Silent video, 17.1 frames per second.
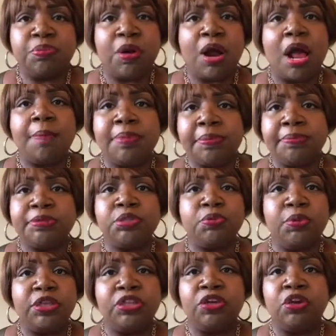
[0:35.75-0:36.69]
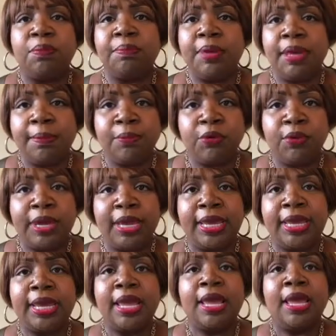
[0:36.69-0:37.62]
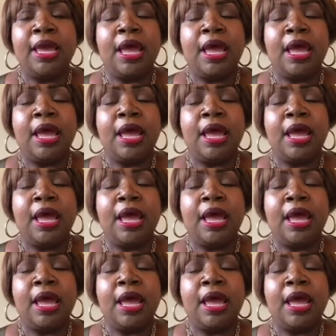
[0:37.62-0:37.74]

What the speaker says: problems with your memory,